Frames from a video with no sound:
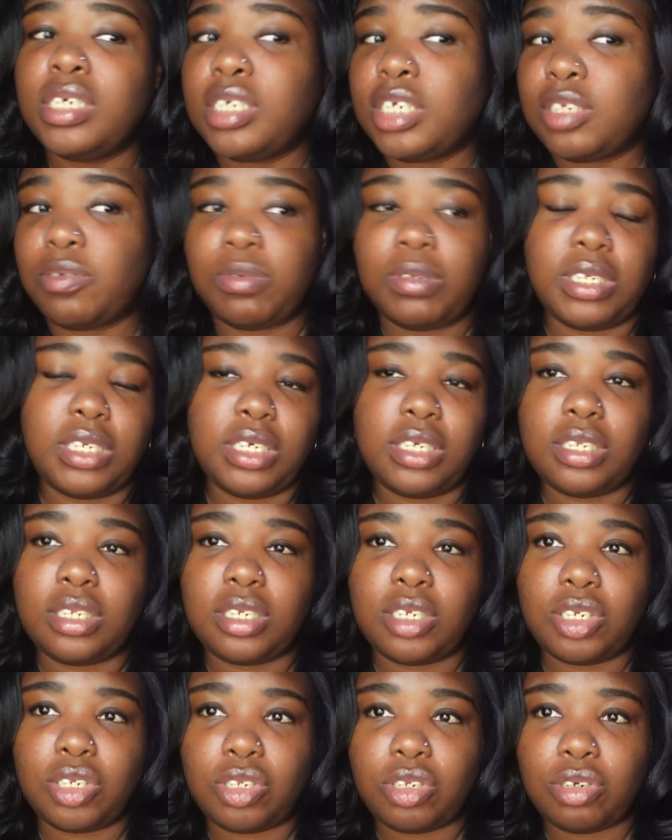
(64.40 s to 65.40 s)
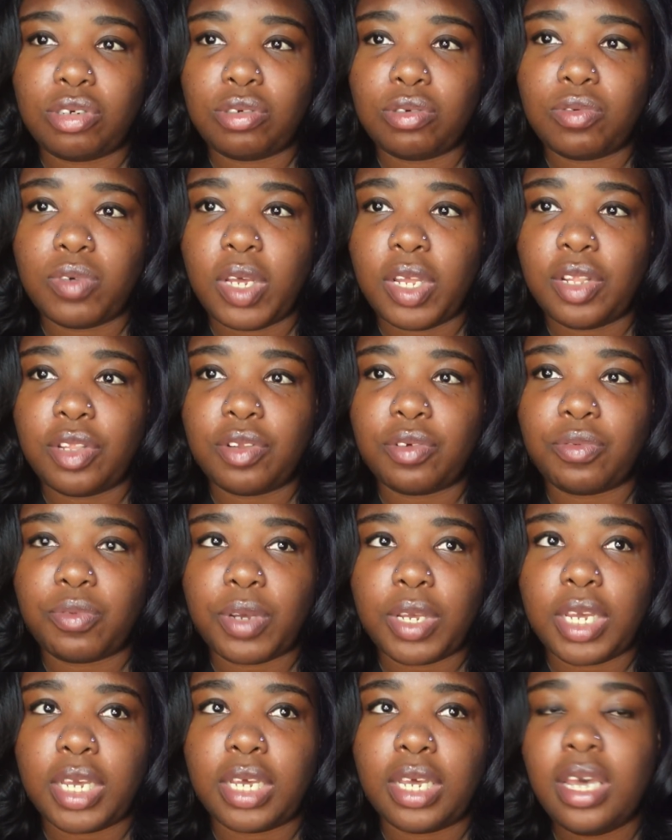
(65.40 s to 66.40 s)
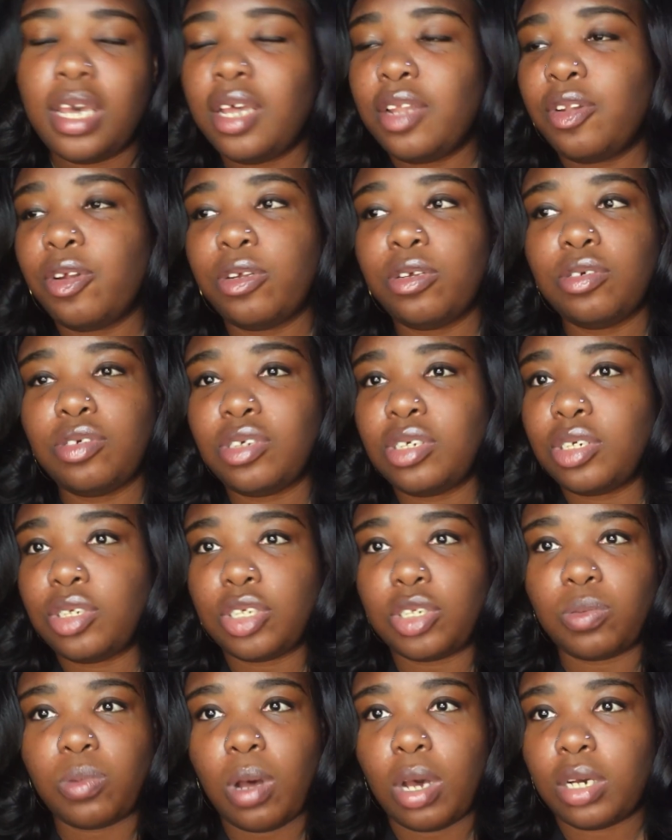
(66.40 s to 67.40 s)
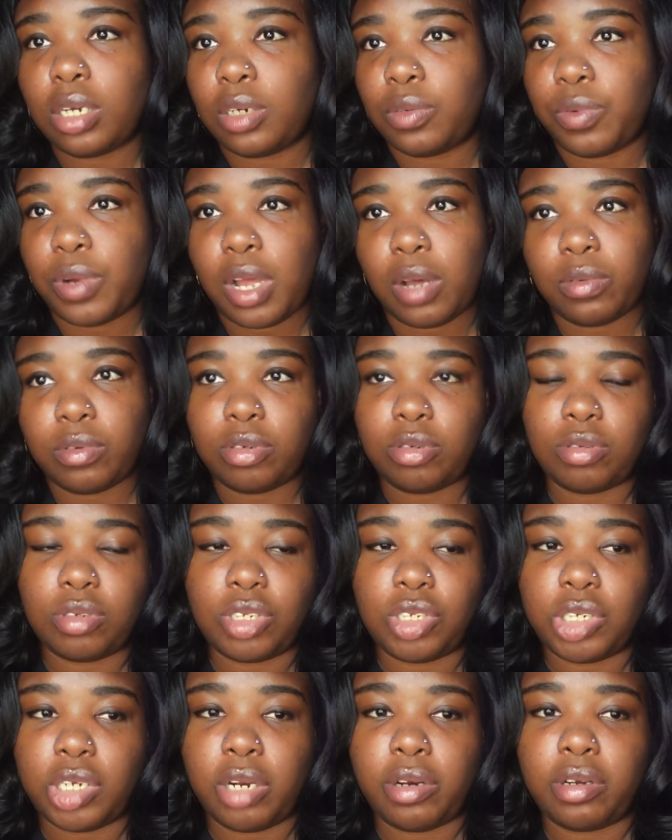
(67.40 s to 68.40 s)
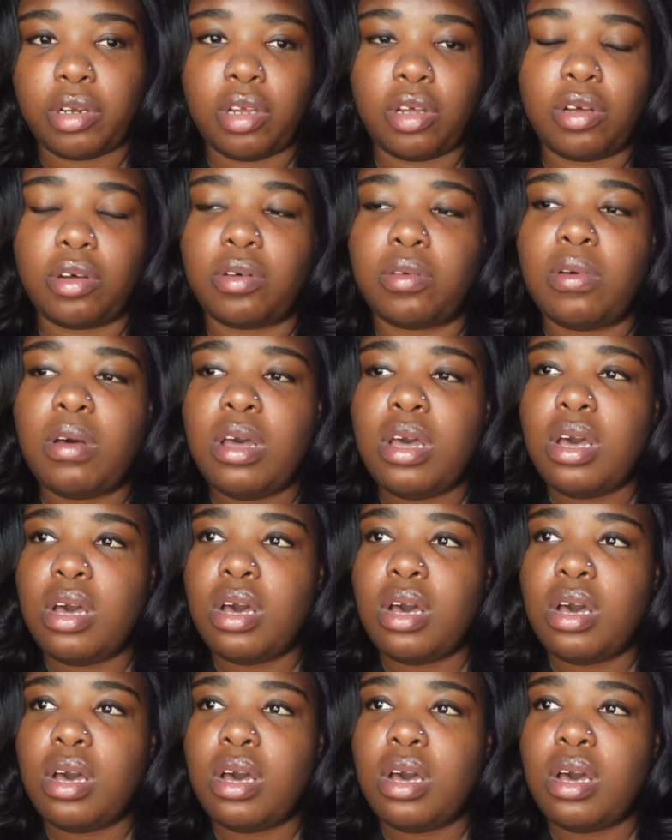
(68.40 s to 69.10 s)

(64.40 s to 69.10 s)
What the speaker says: since we've seen these two in the ring. They're usually just walking around with Chris Jericho.